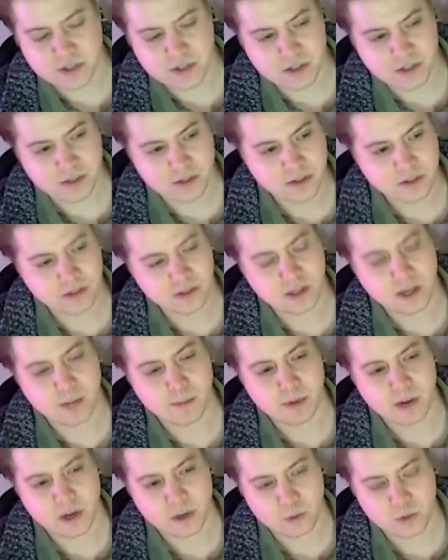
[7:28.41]
and
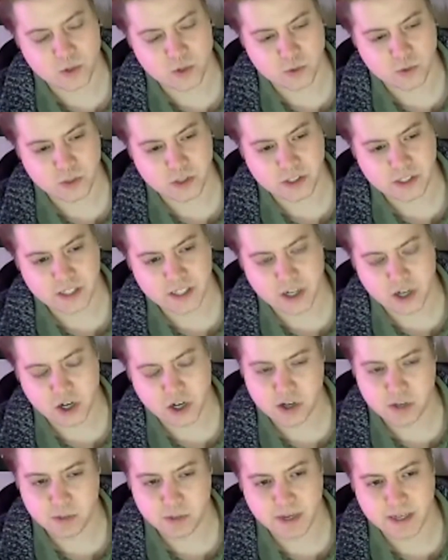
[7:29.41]
Lombard was really
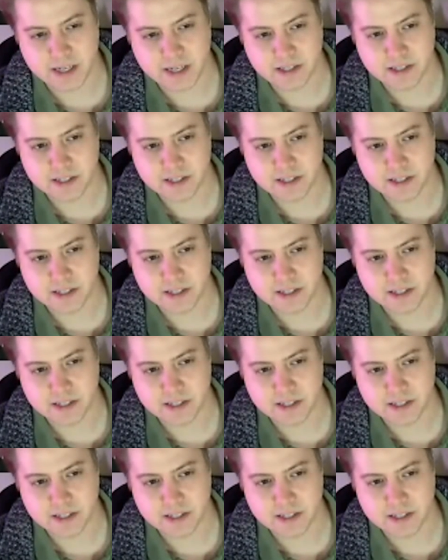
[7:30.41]
hurt by